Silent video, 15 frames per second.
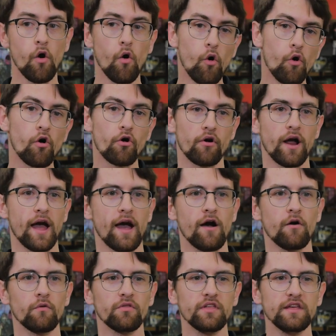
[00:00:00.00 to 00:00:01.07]
or
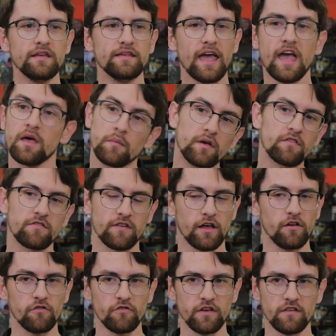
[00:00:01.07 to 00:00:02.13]
how the game
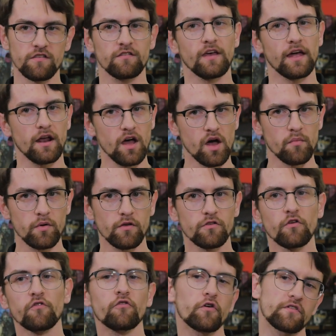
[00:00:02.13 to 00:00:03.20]
itself is set up.
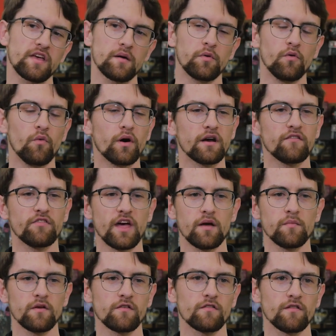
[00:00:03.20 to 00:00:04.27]
So for example, one of
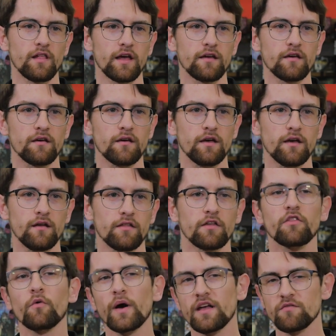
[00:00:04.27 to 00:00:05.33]
them is like,
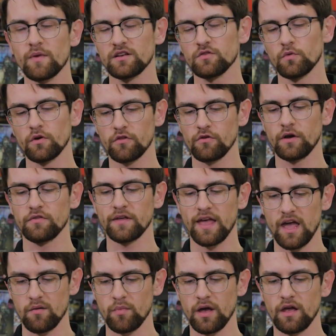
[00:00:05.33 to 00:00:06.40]
the way it's meant to work throughout the
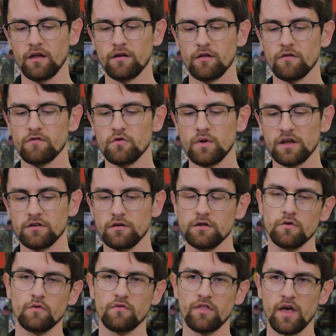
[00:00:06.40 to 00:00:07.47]
campaign is you get to
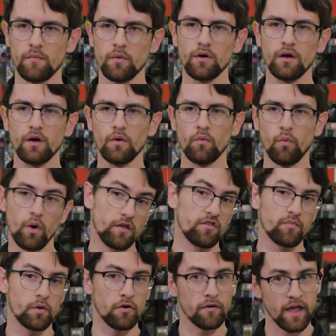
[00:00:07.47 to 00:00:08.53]
use them
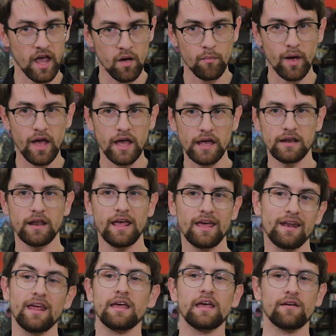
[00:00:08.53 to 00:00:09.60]
once per campaign
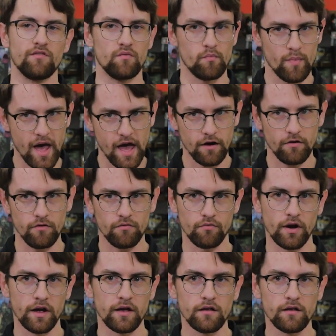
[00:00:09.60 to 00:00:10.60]
in a given battle, right?